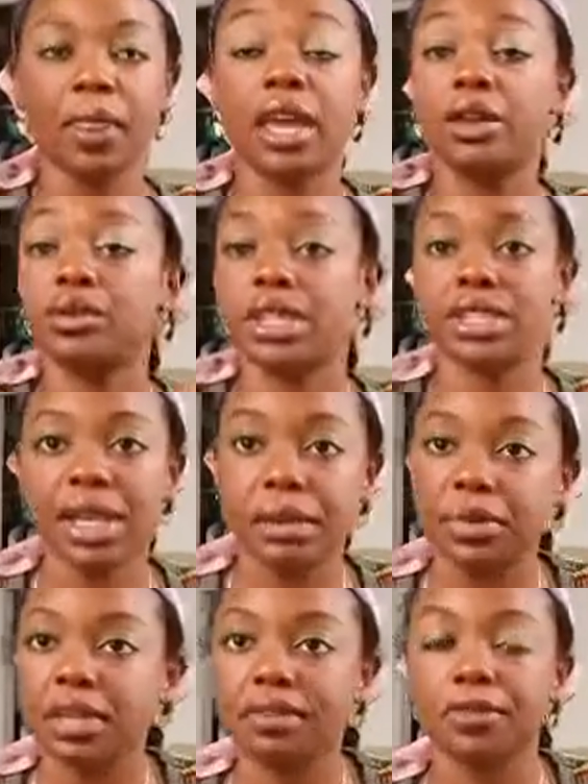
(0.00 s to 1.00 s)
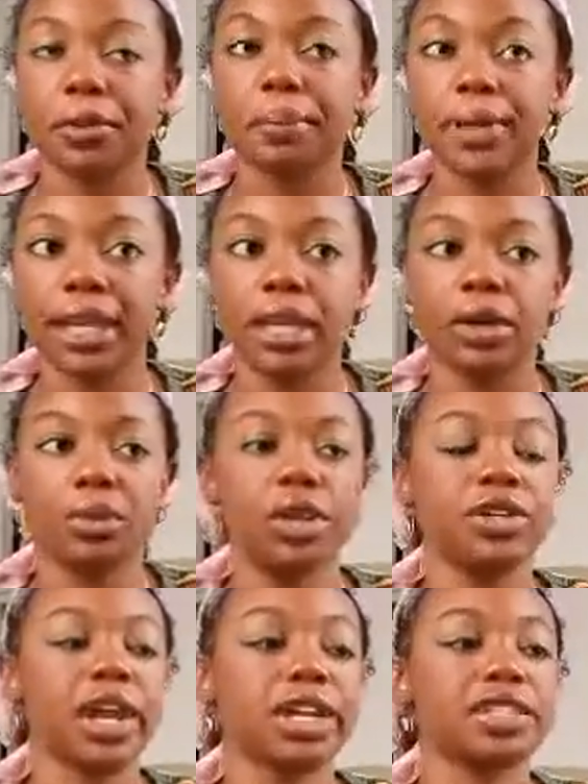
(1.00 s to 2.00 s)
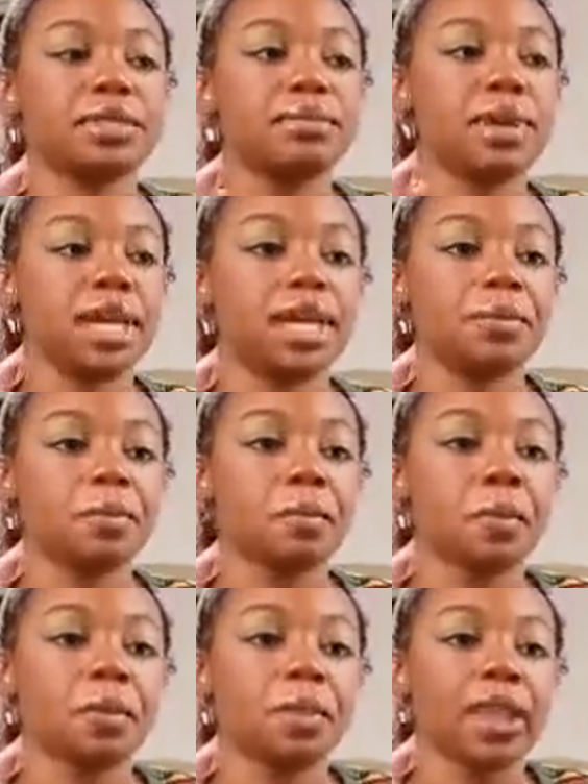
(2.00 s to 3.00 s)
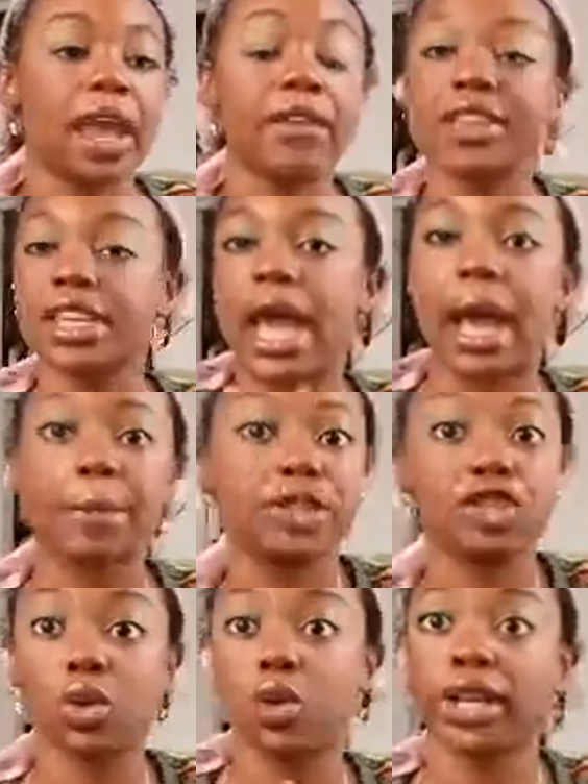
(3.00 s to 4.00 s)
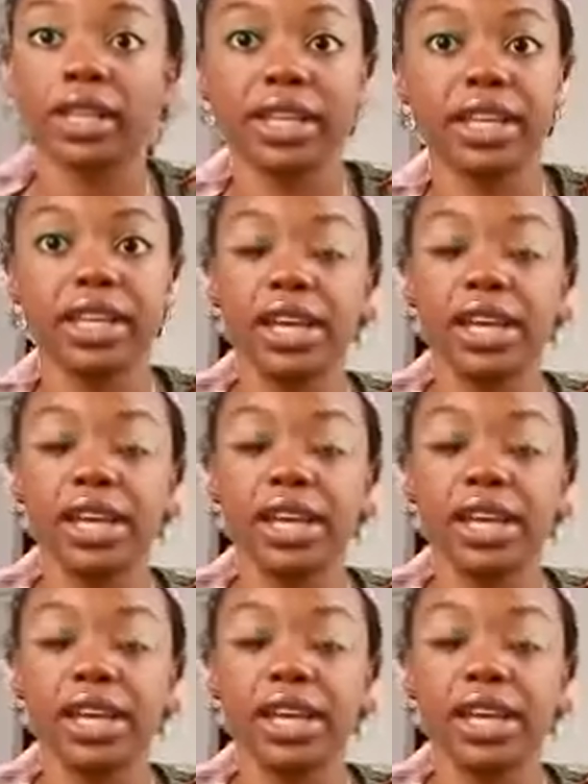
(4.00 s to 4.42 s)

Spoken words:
and it was the same thing for me, when you guys met, everything happened so quickly.